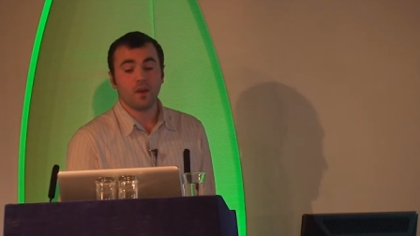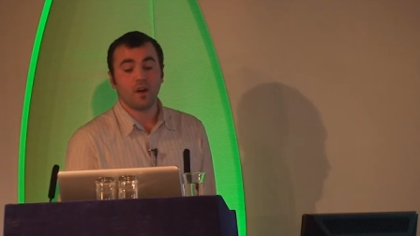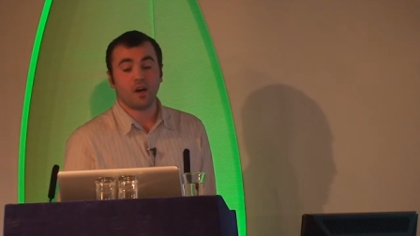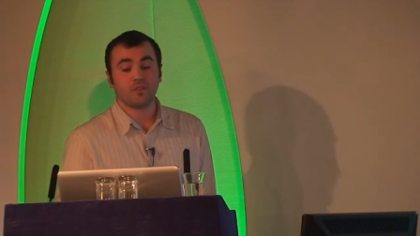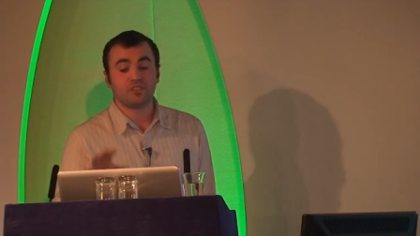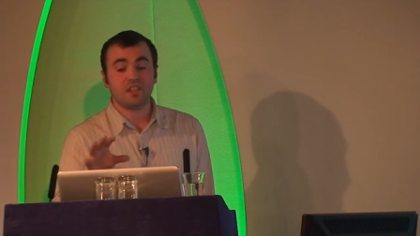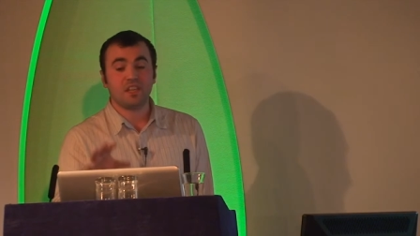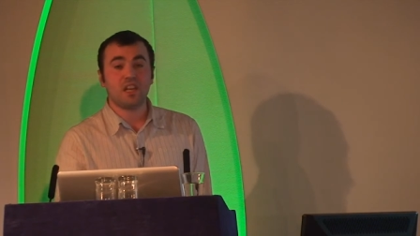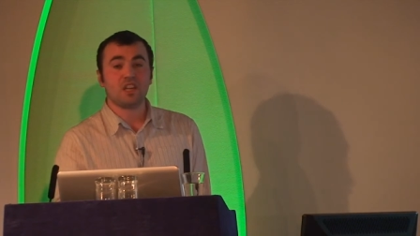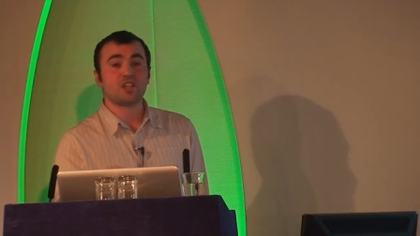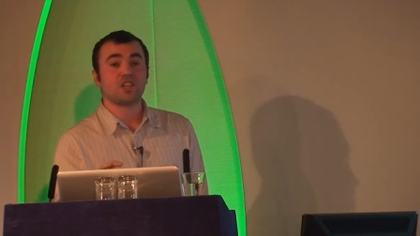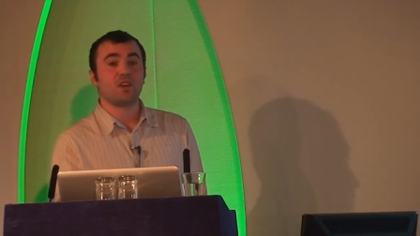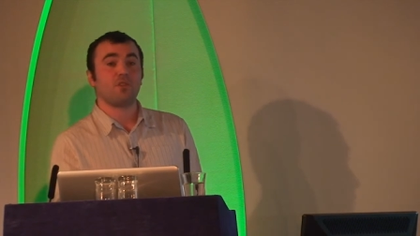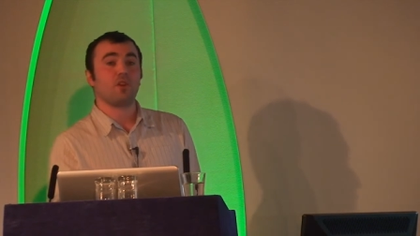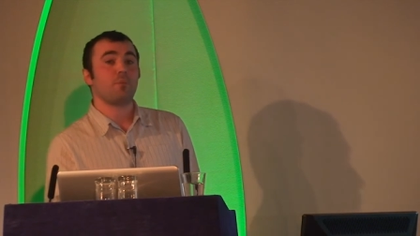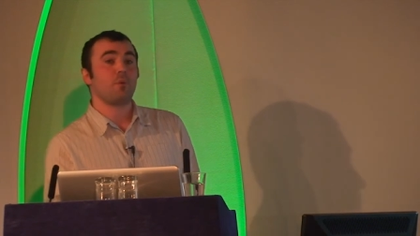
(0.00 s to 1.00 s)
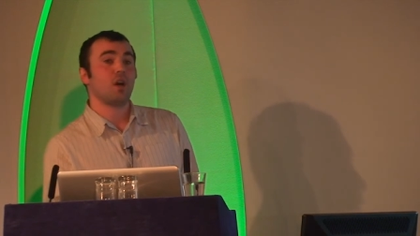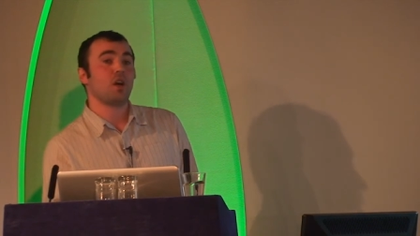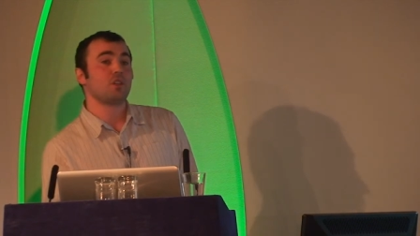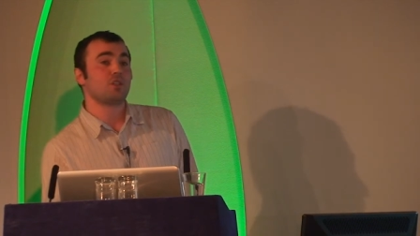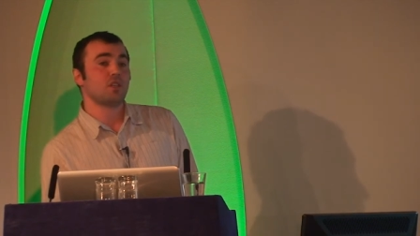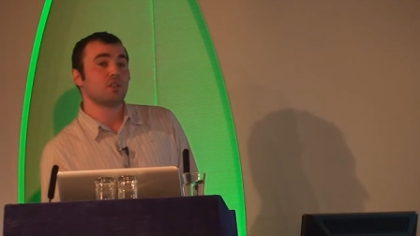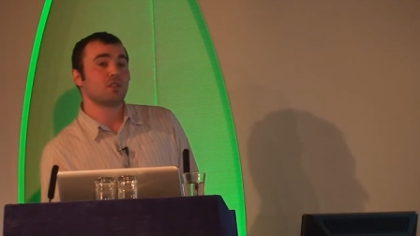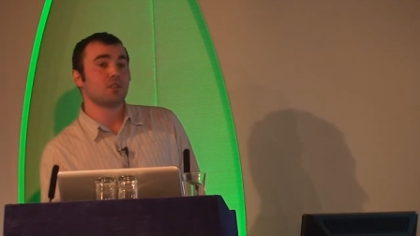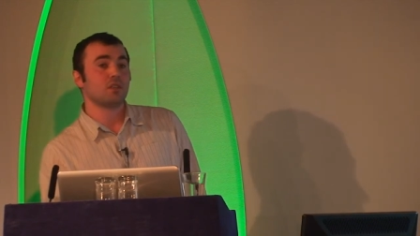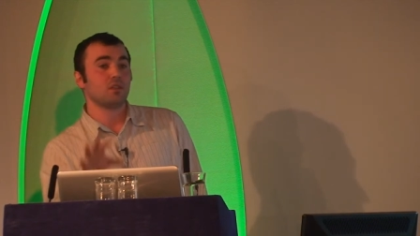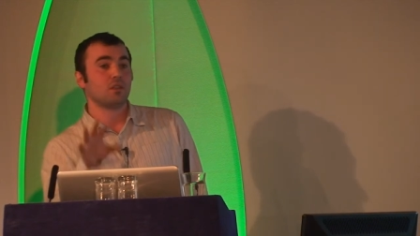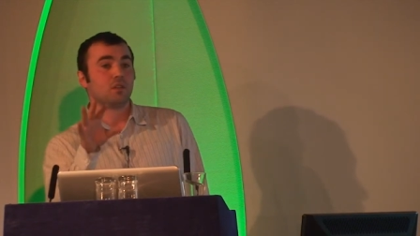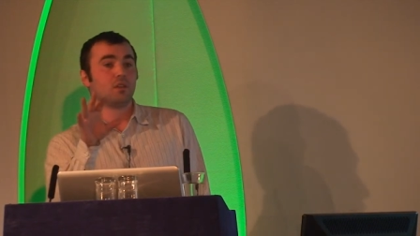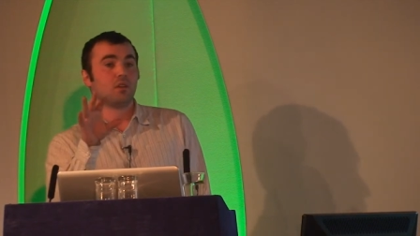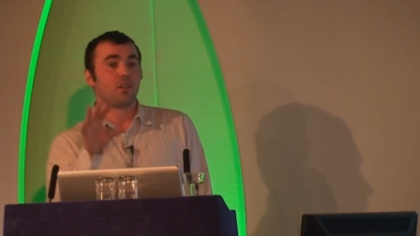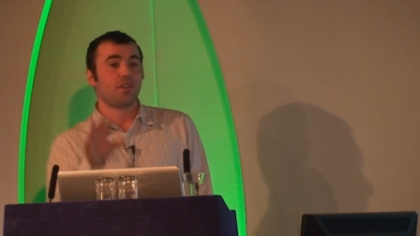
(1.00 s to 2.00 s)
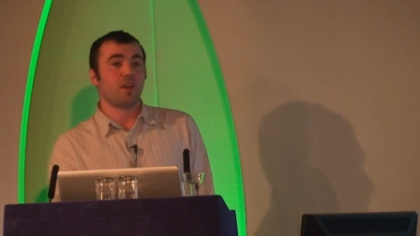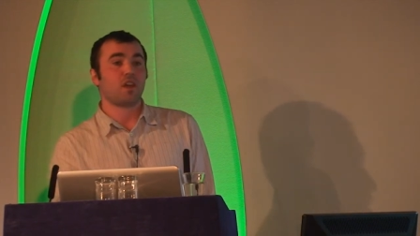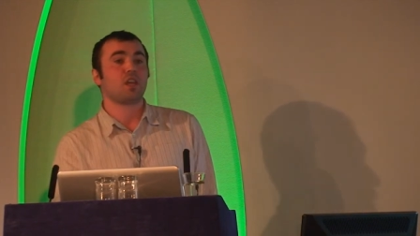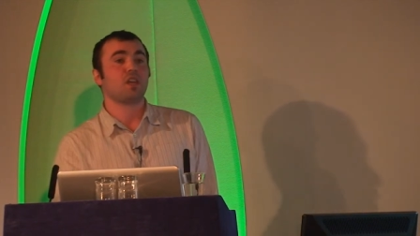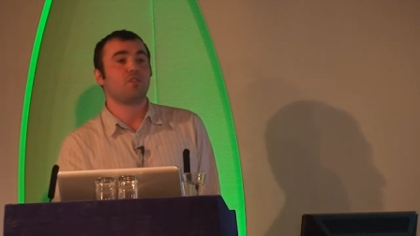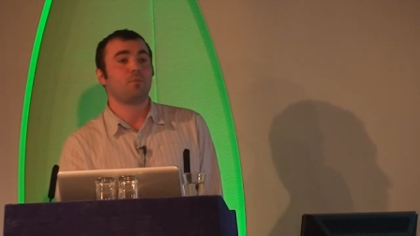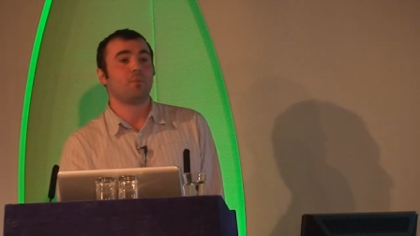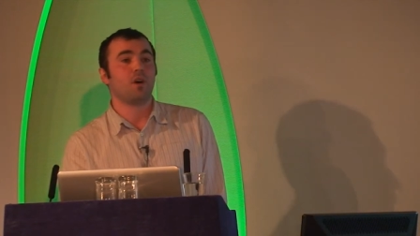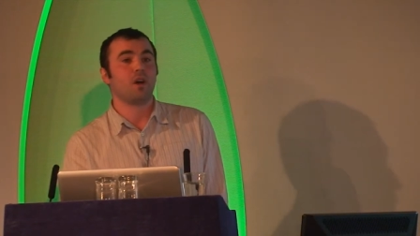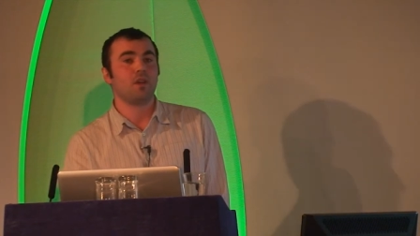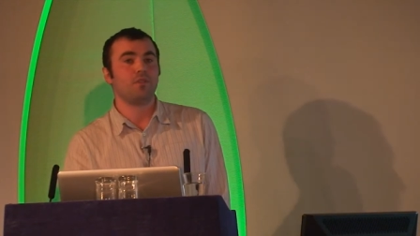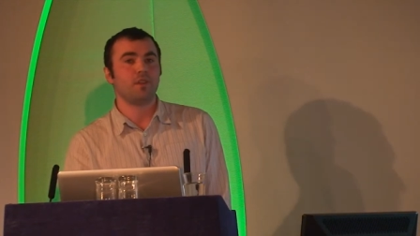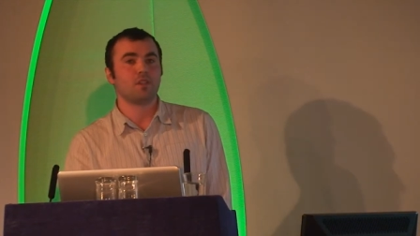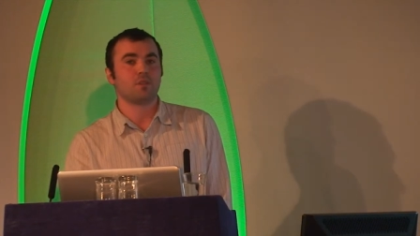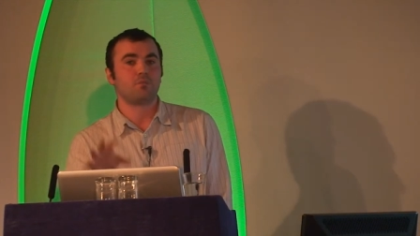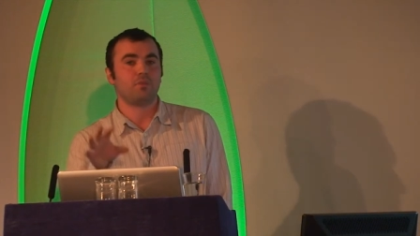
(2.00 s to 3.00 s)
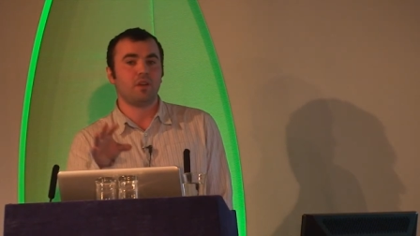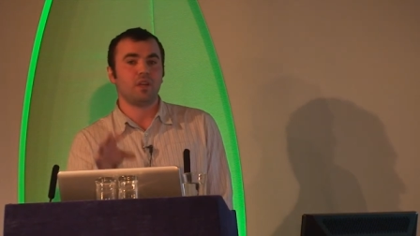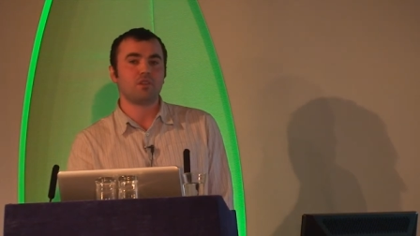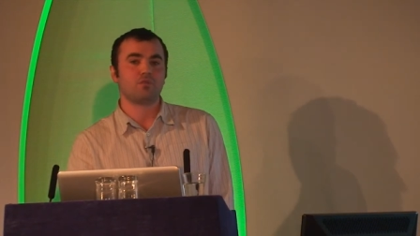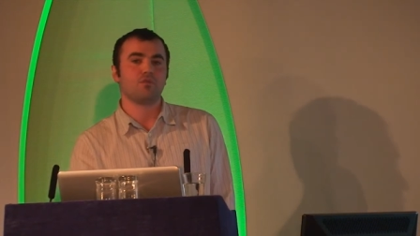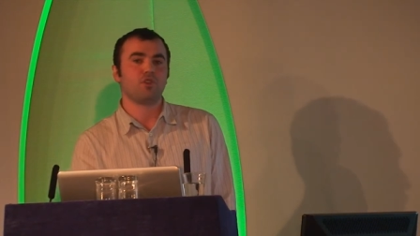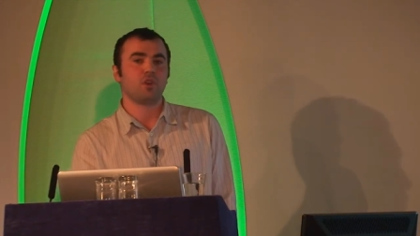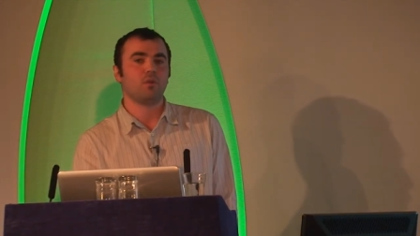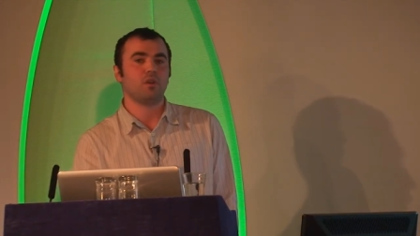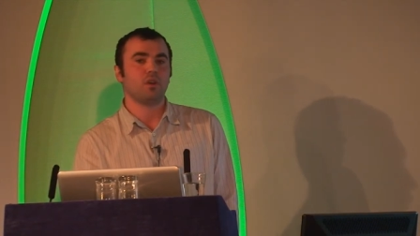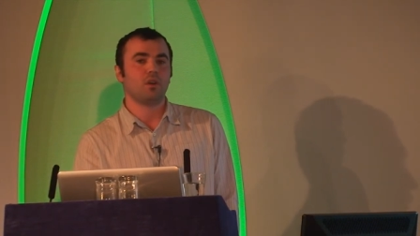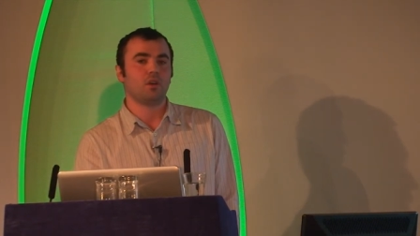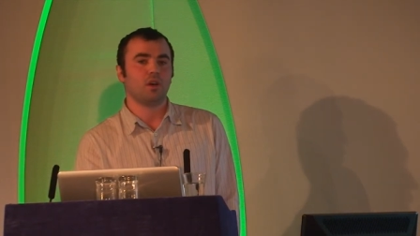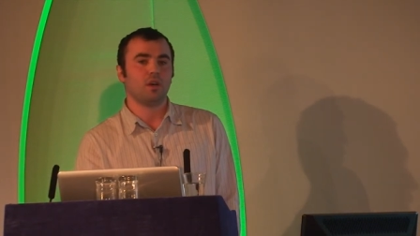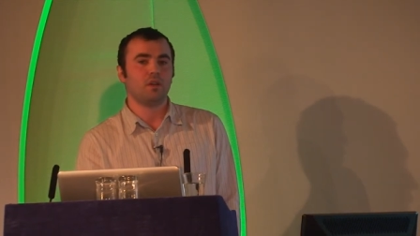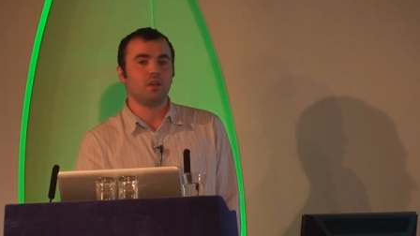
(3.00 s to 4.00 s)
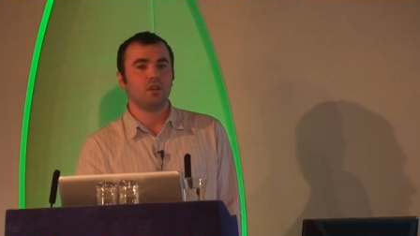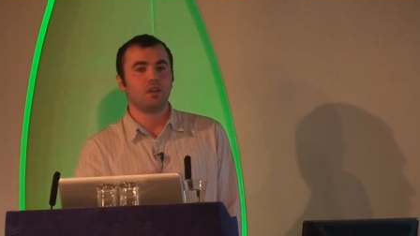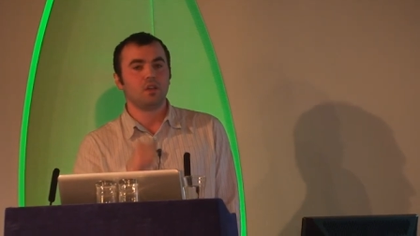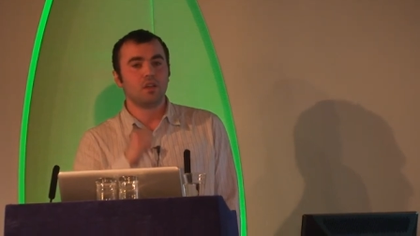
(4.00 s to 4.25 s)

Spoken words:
After each and every purchase, thank you for buying this, please review it online.